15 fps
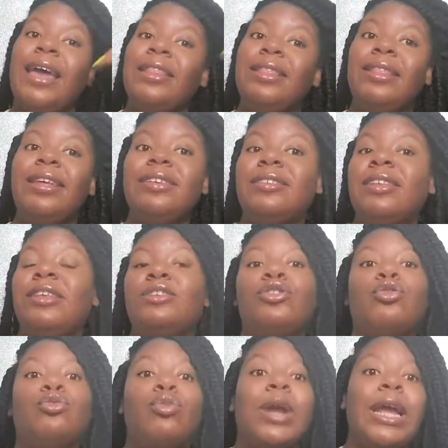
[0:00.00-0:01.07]
and this is
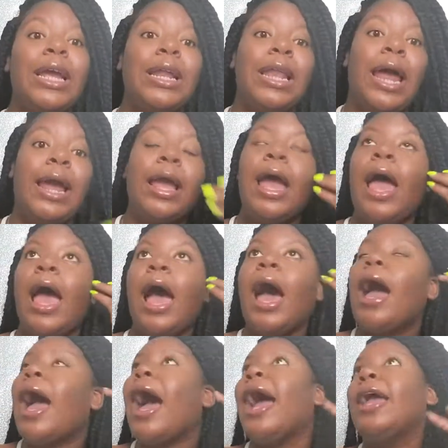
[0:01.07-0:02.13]
great. Like,
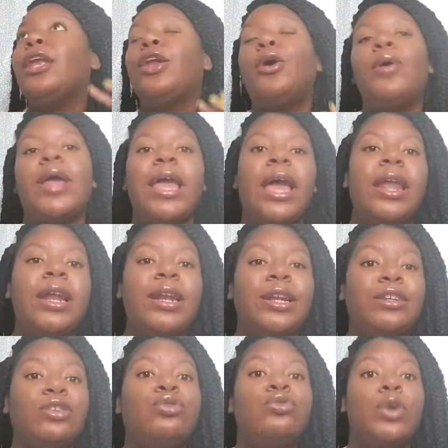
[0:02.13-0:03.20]
I know Canon is